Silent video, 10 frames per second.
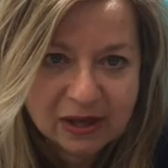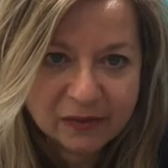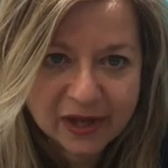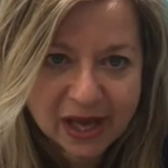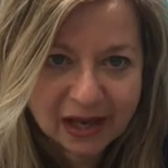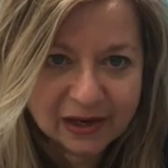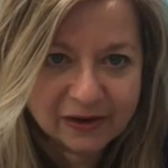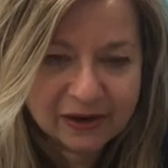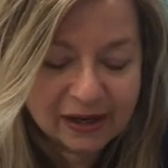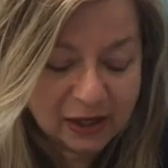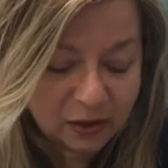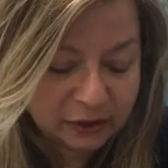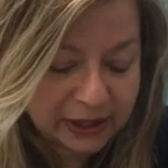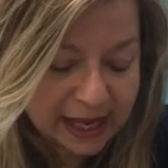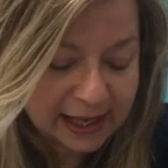on the color a lot,
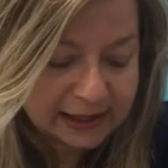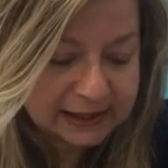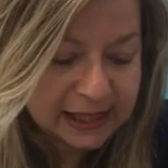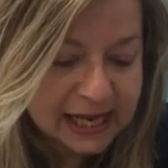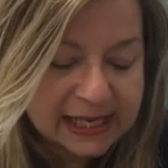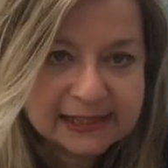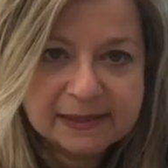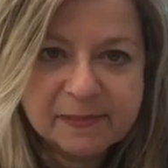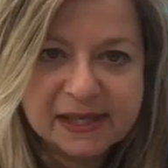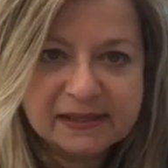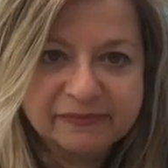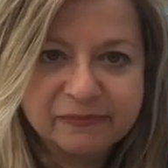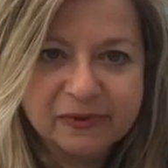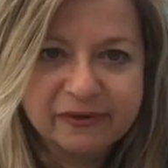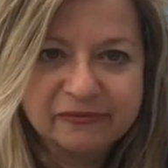and it is a mix of
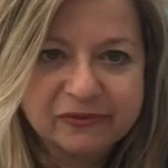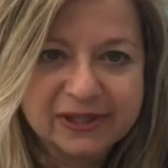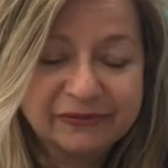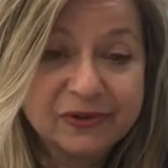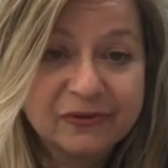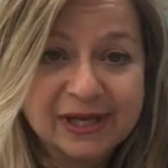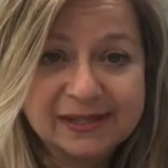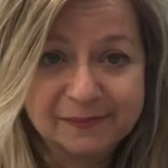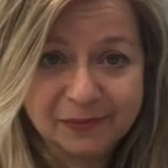different greens and